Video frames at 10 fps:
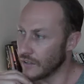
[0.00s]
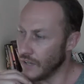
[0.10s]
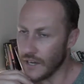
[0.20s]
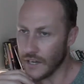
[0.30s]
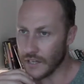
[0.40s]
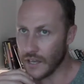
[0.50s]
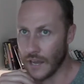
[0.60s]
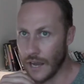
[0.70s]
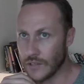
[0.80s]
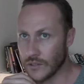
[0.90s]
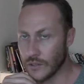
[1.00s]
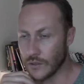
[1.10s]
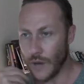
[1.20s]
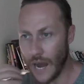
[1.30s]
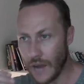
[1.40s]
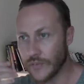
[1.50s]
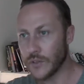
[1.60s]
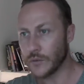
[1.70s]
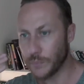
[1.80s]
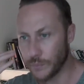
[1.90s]
yeah, it has to, you have
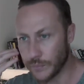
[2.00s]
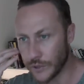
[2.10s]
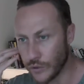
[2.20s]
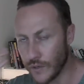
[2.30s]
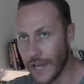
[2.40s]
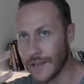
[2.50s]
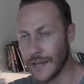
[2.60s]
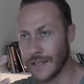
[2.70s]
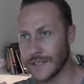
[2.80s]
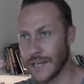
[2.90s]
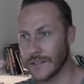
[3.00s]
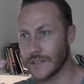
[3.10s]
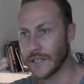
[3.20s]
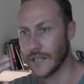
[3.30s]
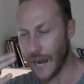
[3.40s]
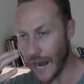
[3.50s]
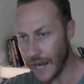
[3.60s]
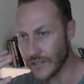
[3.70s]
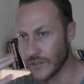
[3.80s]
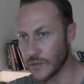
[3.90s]
to create that intensity. There
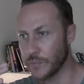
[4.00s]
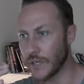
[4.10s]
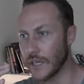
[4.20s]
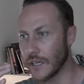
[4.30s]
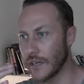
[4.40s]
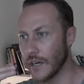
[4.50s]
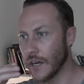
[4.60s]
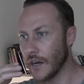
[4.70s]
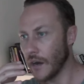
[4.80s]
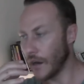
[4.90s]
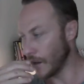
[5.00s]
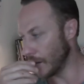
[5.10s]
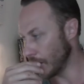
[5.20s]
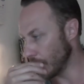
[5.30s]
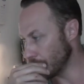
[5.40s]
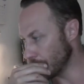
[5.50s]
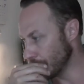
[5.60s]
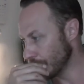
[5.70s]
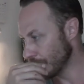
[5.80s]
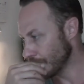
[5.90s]
has to be
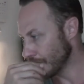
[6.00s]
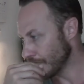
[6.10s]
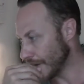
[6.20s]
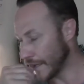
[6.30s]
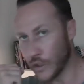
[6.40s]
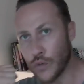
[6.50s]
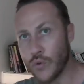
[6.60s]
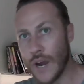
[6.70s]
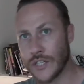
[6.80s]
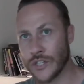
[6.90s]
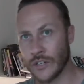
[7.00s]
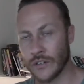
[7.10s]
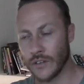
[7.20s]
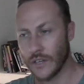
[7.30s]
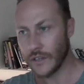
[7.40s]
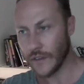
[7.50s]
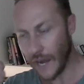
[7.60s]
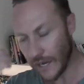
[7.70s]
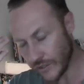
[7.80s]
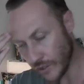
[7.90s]
an aggression. There
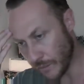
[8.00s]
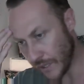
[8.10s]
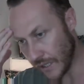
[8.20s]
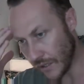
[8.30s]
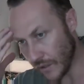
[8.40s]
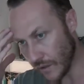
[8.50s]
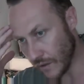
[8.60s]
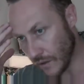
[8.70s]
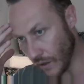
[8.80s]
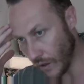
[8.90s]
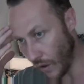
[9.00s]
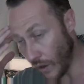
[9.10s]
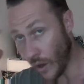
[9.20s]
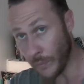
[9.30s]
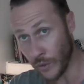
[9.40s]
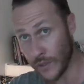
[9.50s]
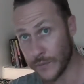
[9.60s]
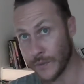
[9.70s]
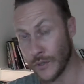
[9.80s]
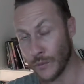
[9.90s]
has to be, I'll be
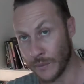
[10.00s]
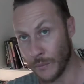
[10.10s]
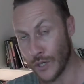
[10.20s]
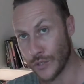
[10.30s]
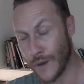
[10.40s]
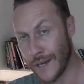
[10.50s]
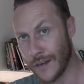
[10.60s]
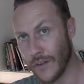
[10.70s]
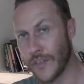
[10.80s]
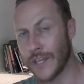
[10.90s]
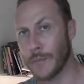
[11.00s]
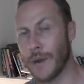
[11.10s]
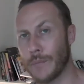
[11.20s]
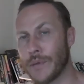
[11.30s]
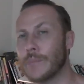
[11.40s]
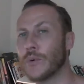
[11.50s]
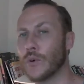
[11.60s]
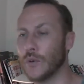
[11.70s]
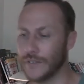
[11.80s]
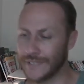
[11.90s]
honest with you, with my training, I think about people
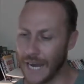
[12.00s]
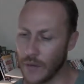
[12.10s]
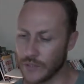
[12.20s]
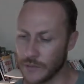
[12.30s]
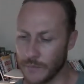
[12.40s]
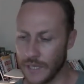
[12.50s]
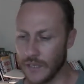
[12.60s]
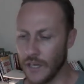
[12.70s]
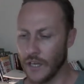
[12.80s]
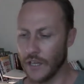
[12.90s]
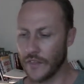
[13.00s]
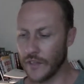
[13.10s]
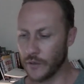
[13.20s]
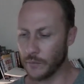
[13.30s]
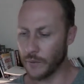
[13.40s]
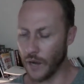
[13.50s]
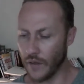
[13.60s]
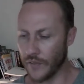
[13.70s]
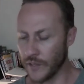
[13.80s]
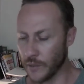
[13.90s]
who have doubted me.
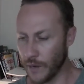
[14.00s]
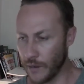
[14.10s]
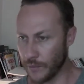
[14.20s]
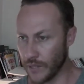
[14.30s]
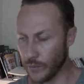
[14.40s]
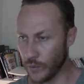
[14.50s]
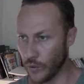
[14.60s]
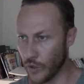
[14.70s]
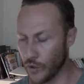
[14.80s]
I think about people